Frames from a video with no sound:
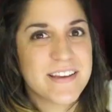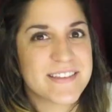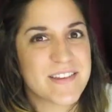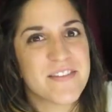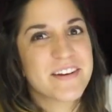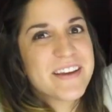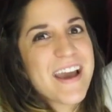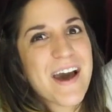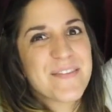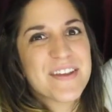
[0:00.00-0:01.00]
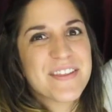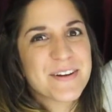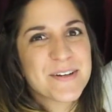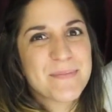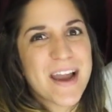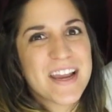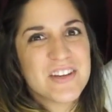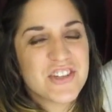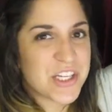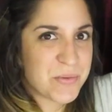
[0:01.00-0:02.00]
So there you have it. There are my
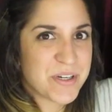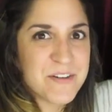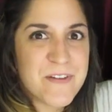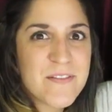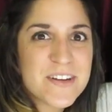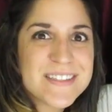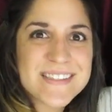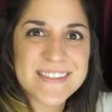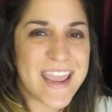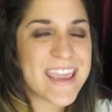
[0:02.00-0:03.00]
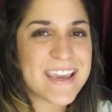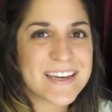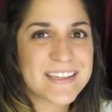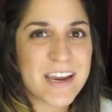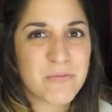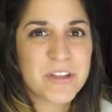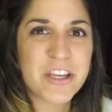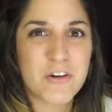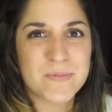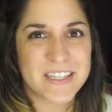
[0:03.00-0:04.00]
January favorites, and I really
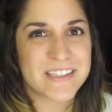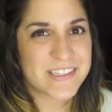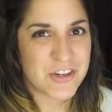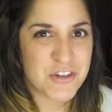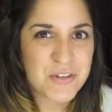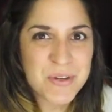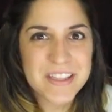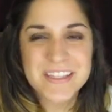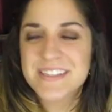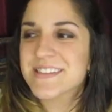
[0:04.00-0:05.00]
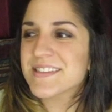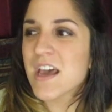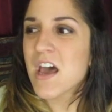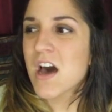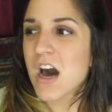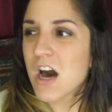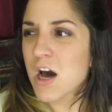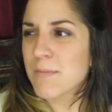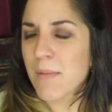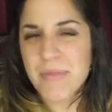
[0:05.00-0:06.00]
hope to continue doing this.
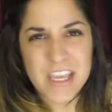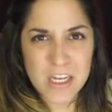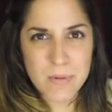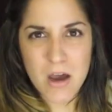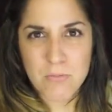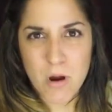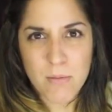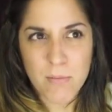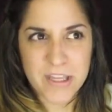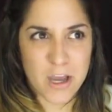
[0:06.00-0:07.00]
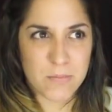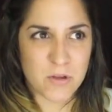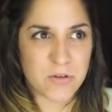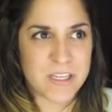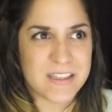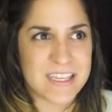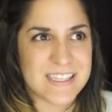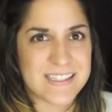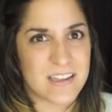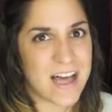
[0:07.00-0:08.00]
I'm thinking about probably uploading these
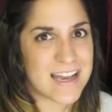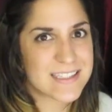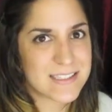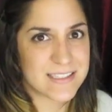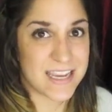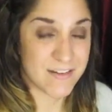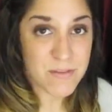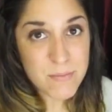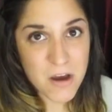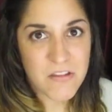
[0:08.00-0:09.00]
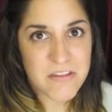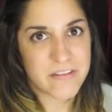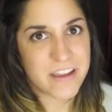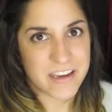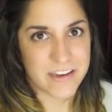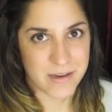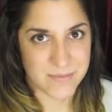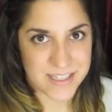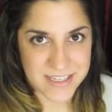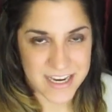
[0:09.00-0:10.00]
the last day of the month, like I am
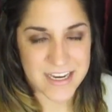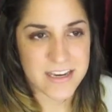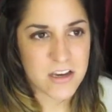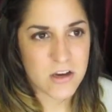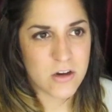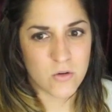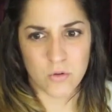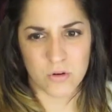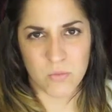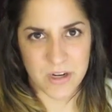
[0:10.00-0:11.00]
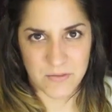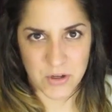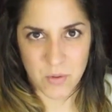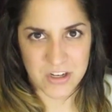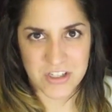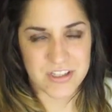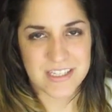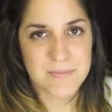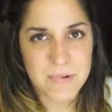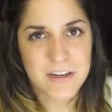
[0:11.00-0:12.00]
today, or whenever you're watching this,
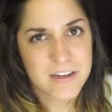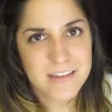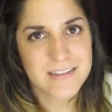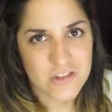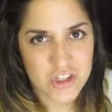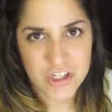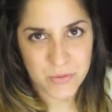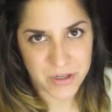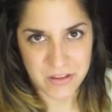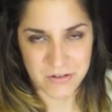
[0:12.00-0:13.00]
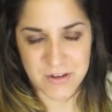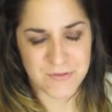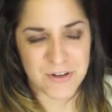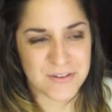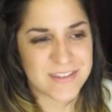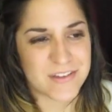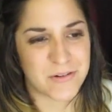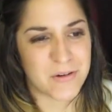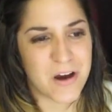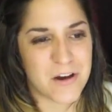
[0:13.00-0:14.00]
but it is January 31st, so